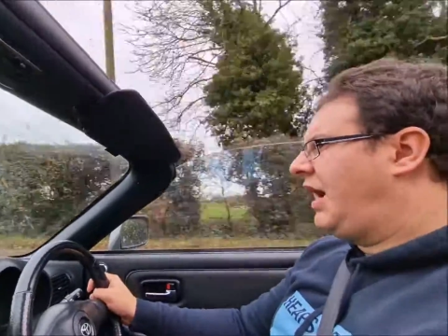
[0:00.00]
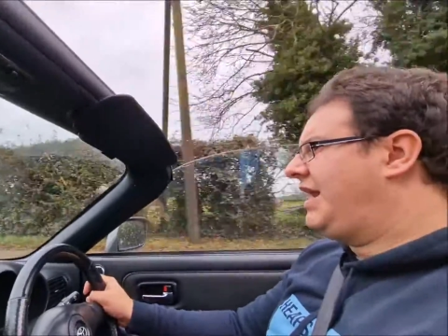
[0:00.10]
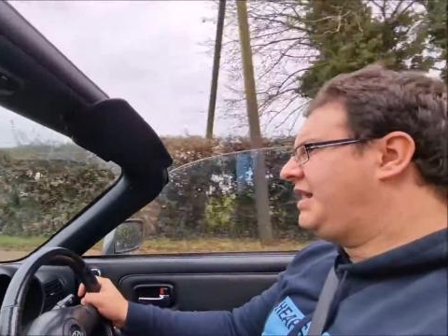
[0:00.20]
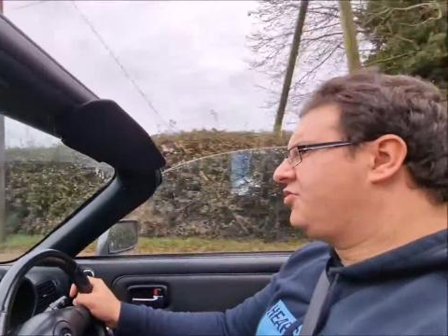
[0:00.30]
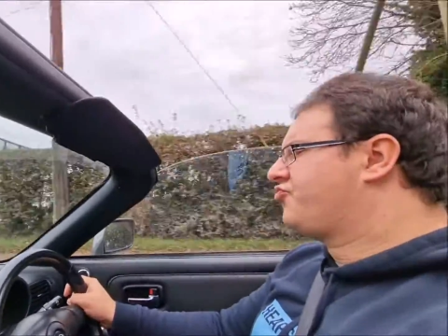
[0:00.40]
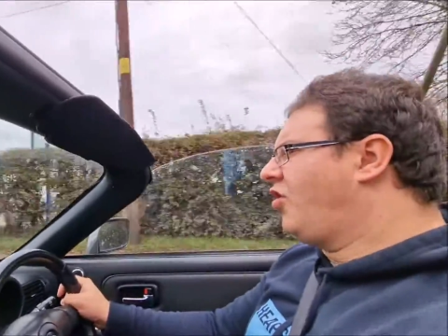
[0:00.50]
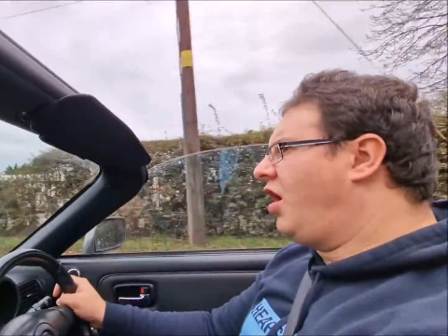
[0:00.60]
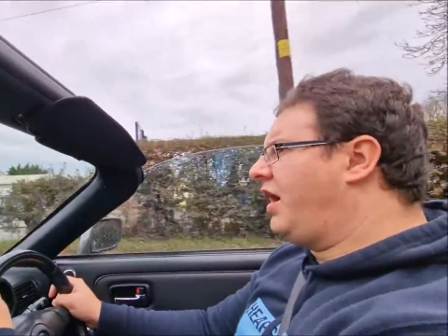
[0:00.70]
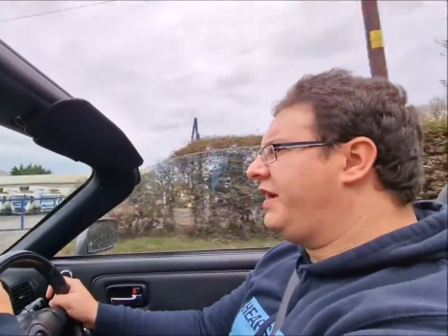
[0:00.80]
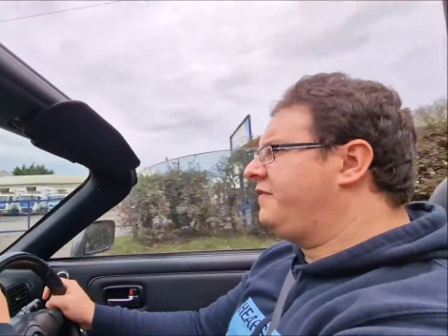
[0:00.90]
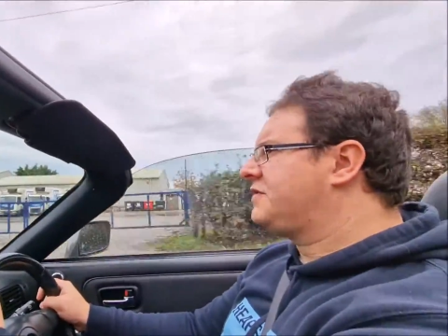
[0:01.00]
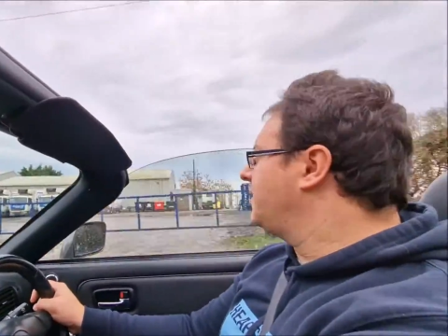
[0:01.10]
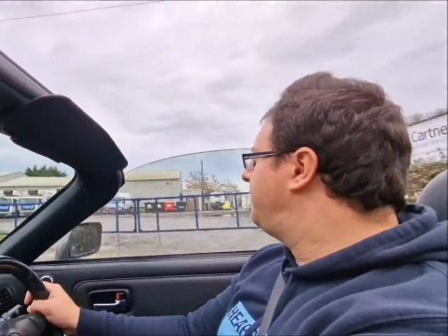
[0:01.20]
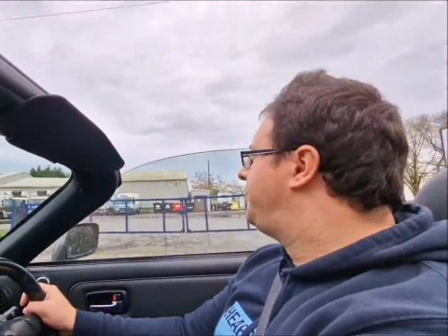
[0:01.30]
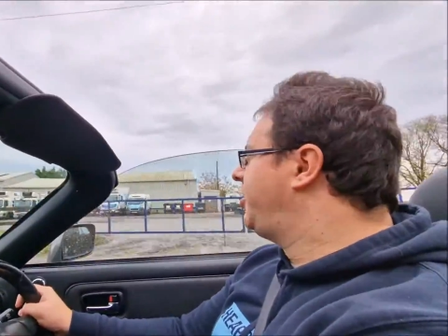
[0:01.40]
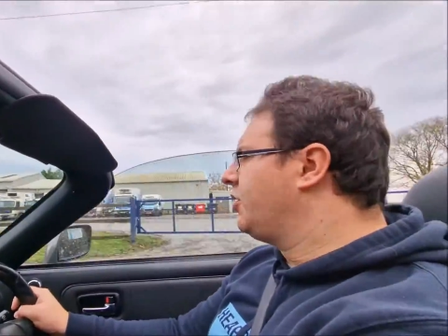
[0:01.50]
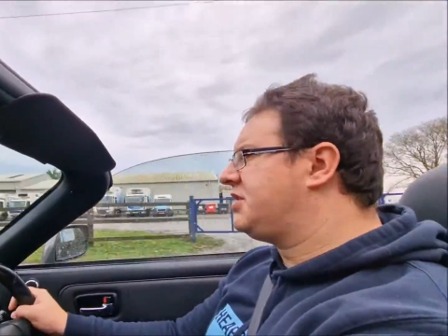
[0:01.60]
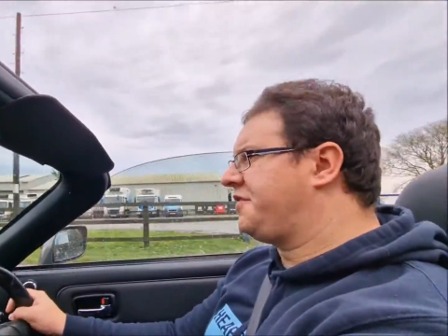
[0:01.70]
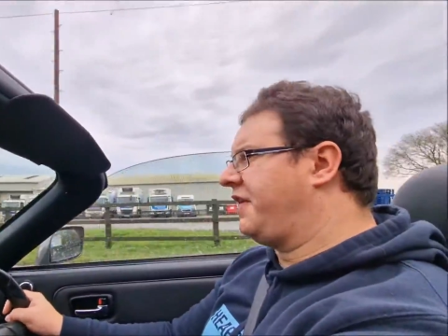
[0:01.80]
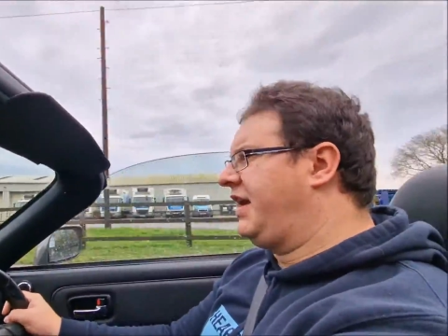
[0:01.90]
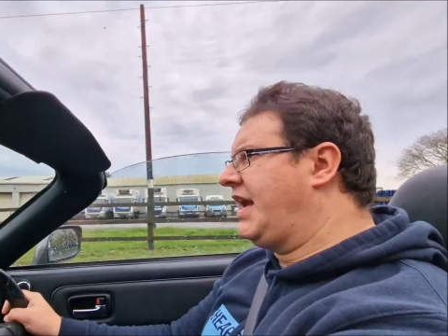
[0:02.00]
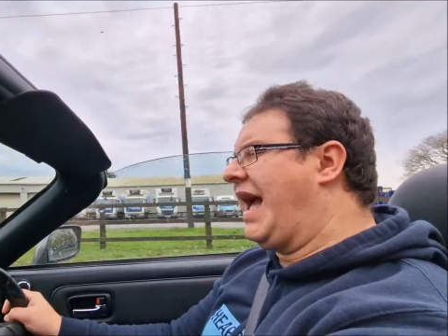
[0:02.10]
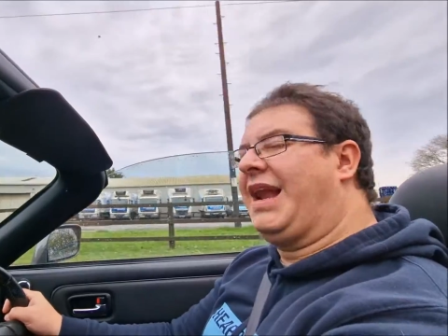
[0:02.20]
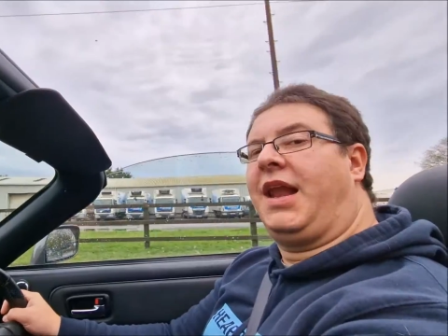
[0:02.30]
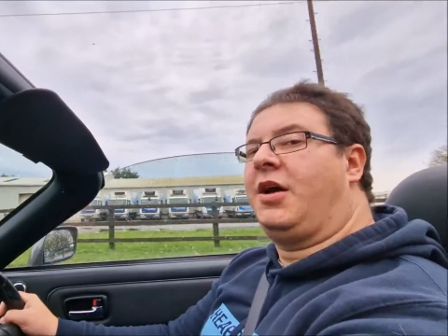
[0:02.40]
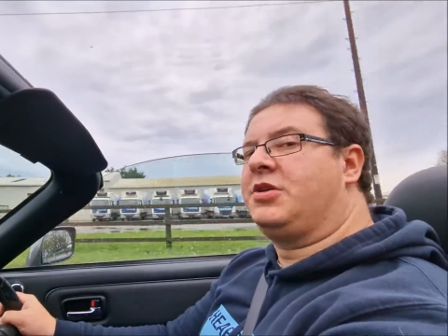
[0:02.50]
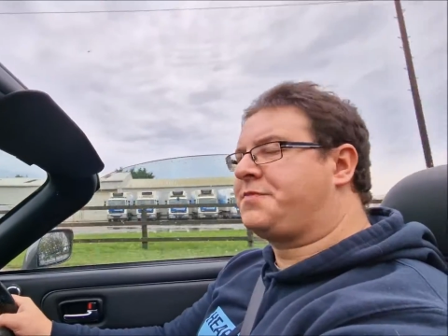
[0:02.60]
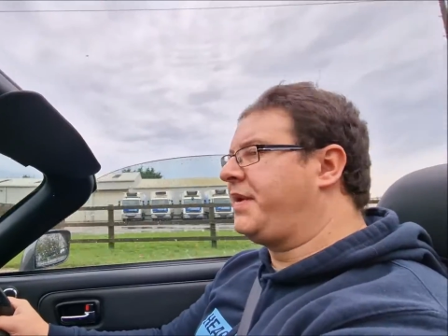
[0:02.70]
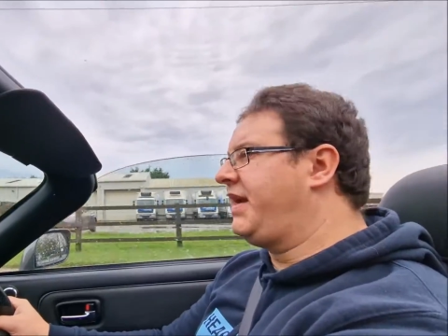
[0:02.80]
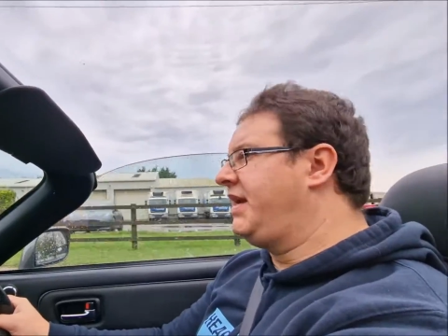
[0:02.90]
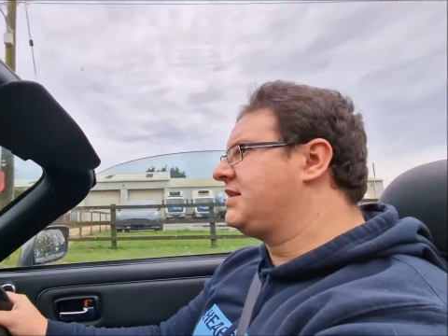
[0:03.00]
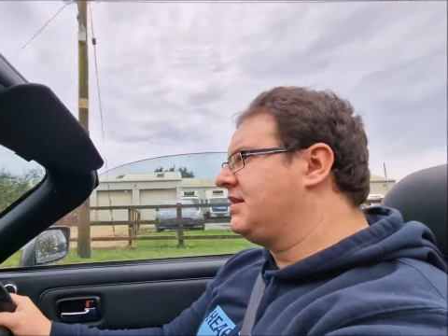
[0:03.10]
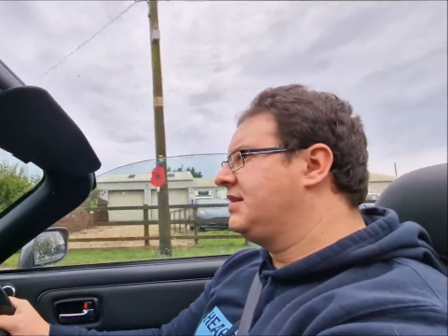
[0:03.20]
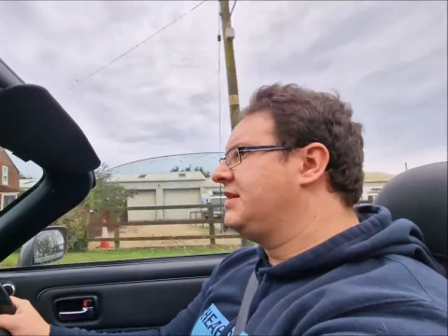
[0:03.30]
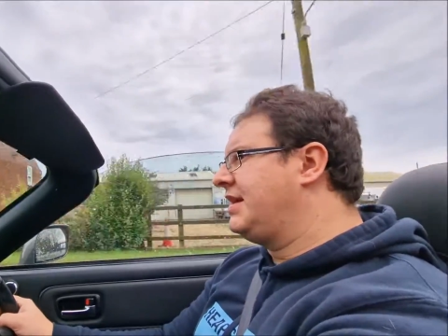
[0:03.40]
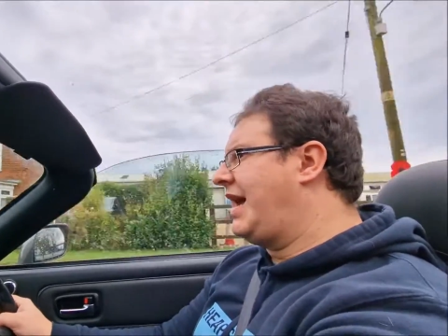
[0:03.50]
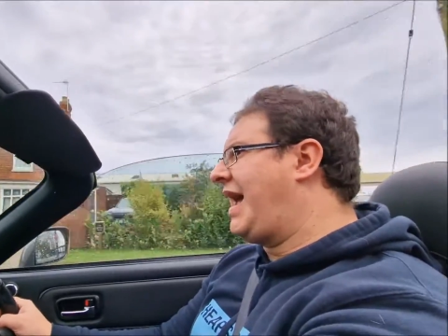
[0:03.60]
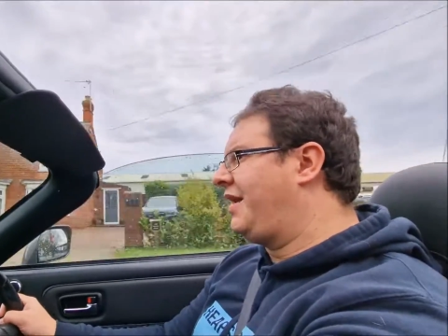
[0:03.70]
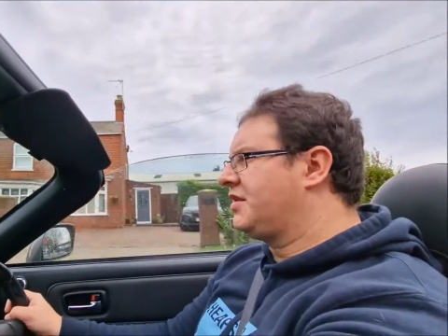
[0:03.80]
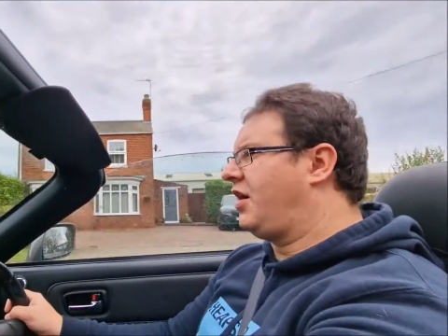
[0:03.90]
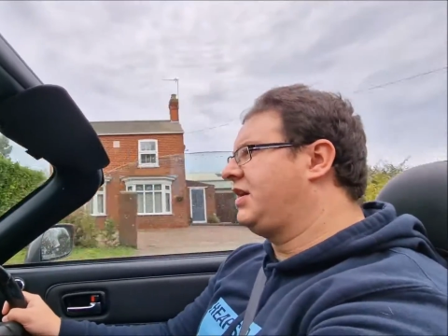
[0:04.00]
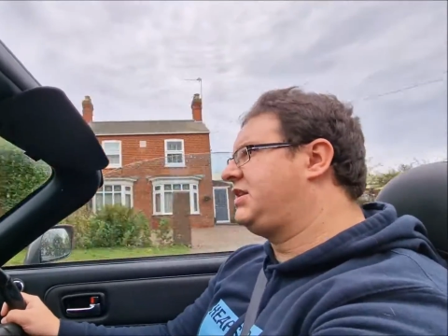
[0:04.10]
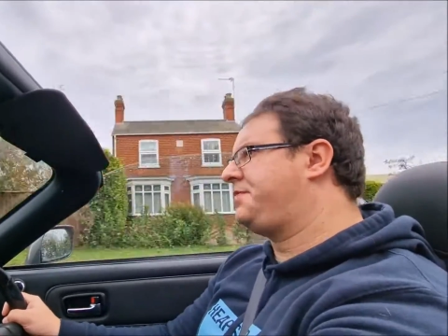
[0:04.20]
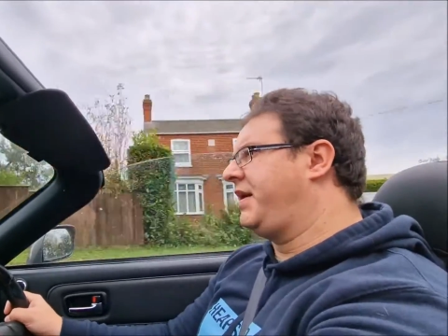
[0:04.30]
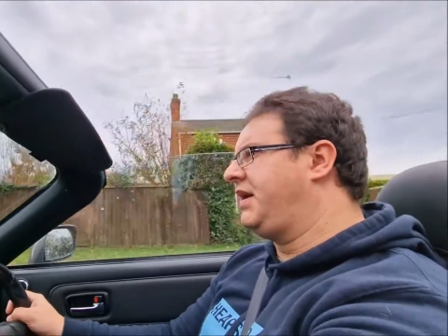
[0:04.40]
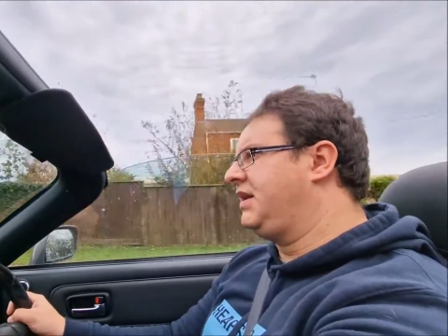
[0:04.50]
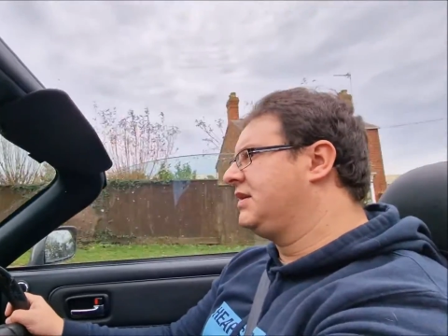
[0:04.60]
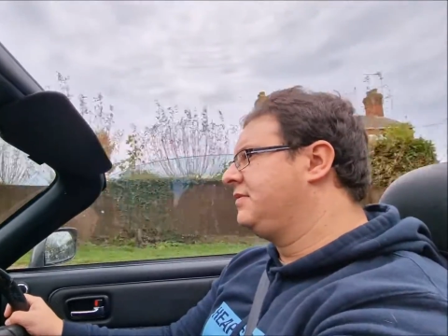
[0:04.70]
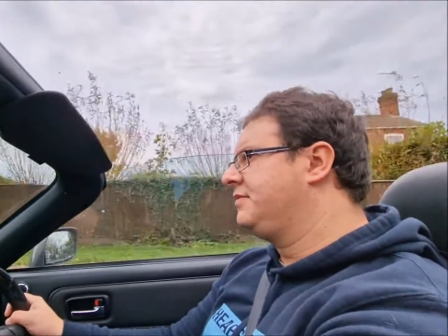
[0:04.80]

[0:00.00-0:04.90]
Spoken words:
And it drives beautifully at low speed and high speed.